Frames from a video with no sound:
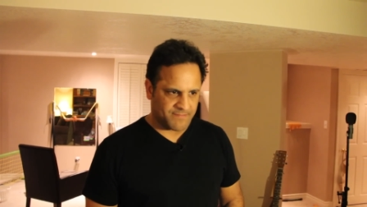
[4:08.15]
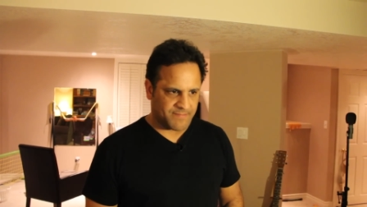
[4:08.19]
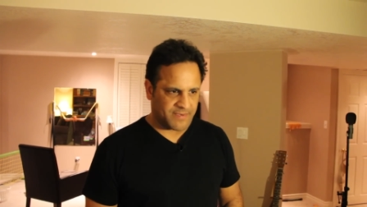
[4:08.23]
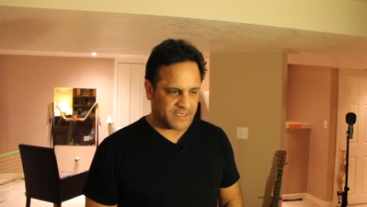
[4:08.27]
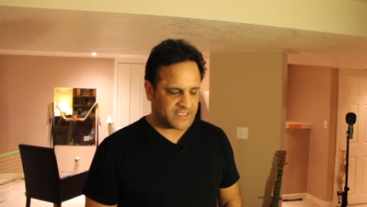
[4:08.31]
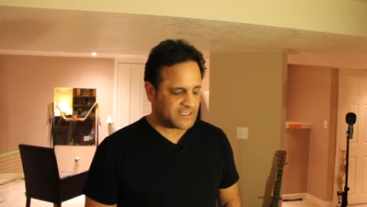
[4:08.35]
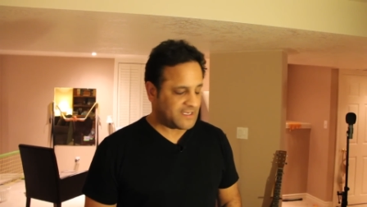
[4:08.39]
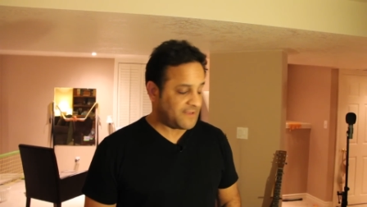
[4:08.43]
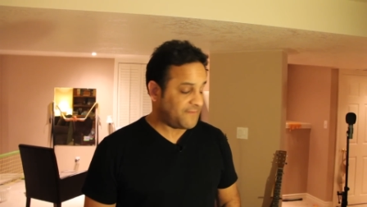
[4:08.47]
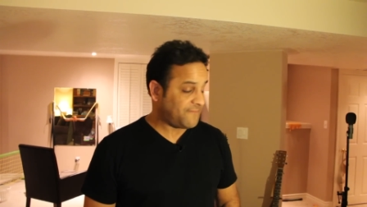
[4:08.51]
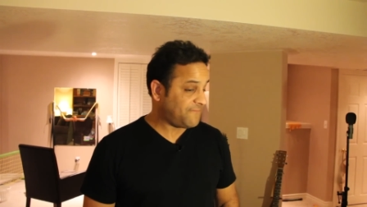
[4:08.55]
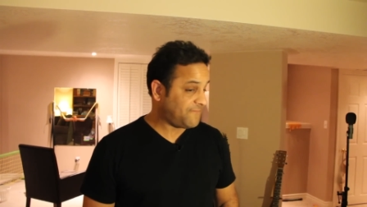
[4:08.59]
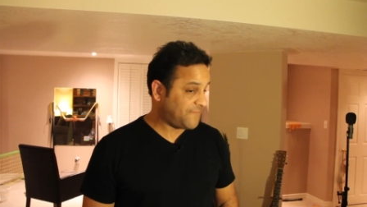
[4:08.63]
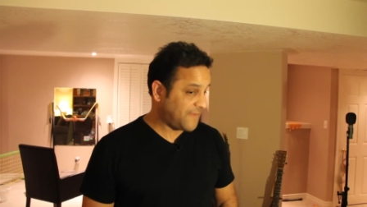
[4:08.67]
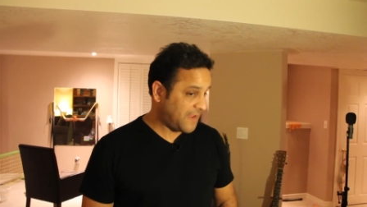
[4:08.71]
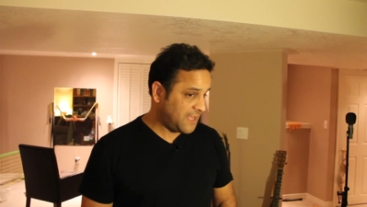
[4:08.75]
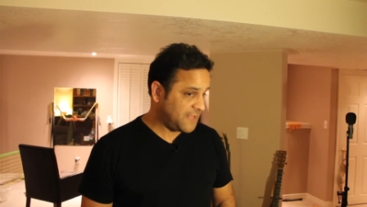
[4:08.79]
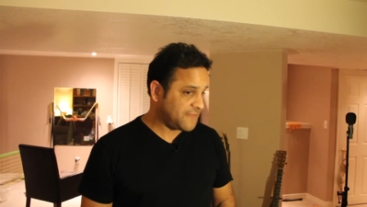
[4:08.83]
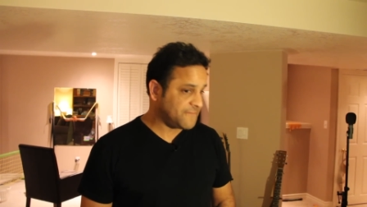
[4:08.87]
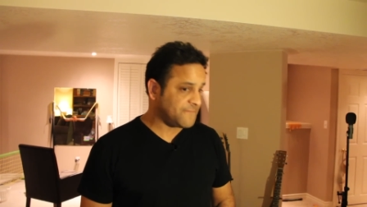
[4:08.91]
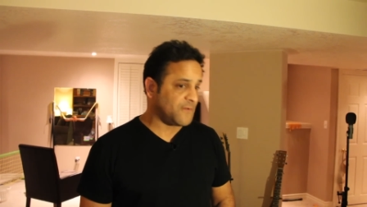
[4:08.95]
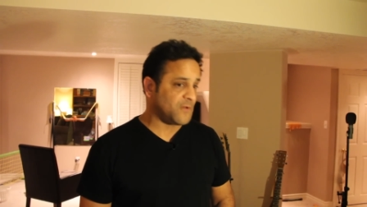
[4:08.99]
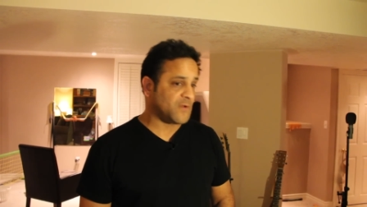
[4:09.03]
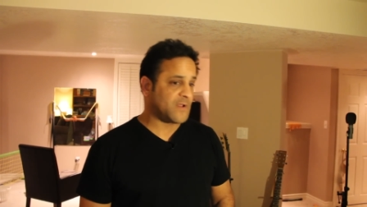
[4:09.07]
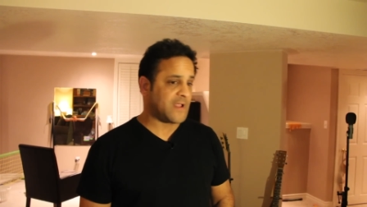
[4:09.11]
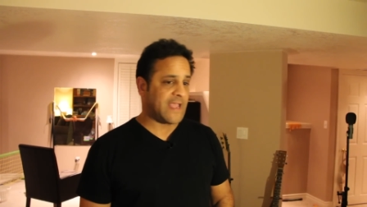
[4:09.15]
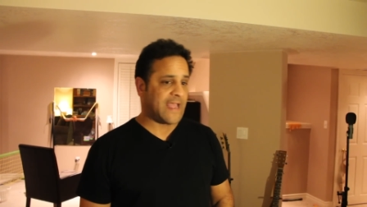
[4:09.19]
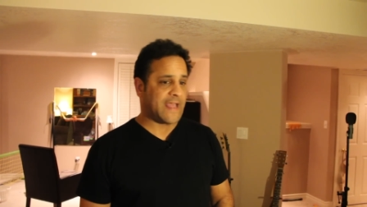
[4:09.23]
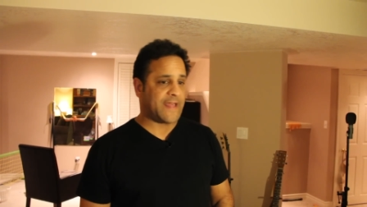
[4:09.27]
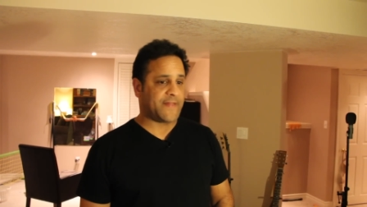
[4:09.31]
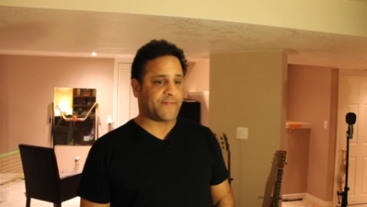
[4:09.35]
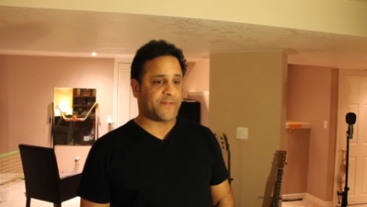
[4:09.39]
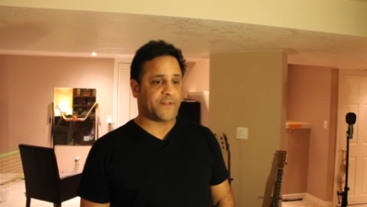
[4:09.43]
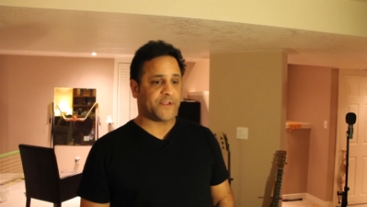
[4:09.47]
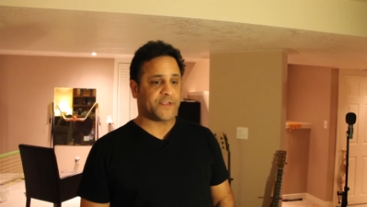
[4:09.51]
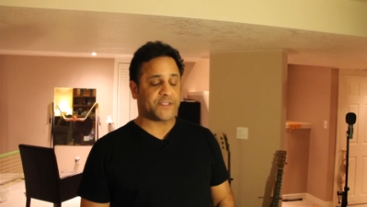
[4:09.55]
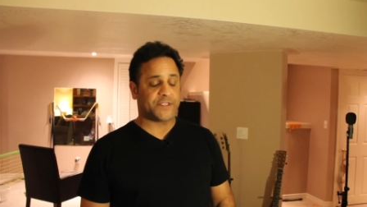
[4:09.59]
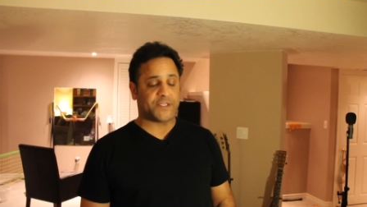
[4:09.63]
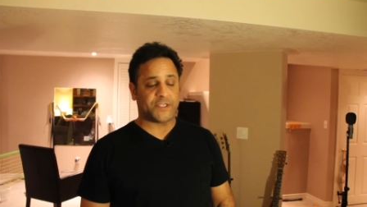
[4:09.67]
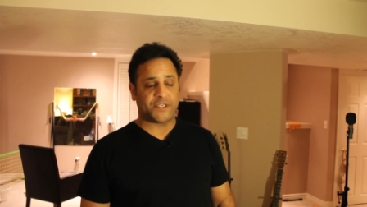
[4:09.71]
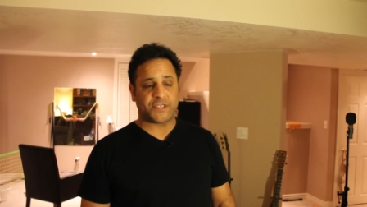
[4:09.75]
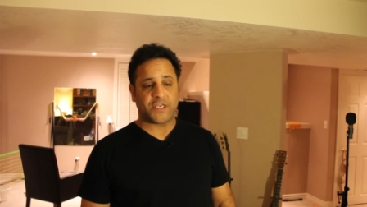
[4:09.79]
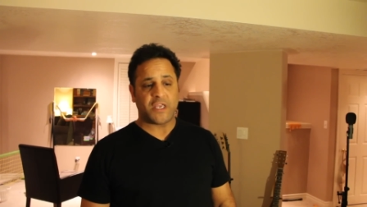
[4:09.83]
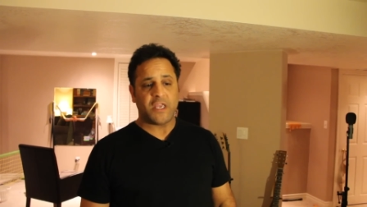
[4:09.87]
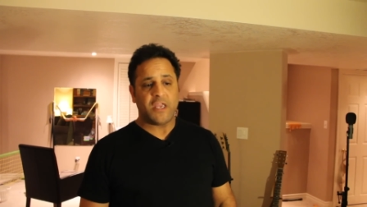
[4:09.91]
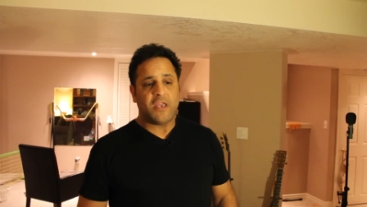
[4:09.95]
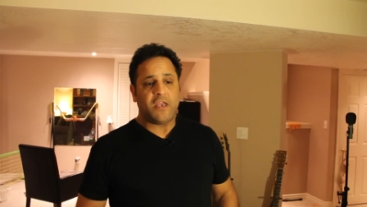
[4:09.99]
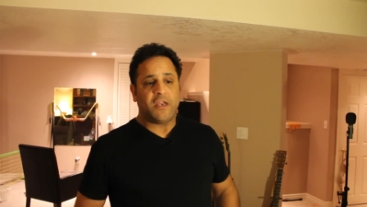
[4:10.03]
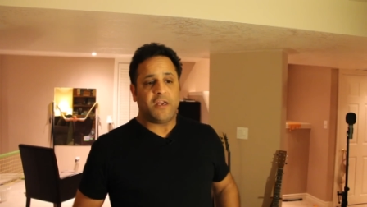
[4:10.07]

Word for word: but to faithful Catholics, this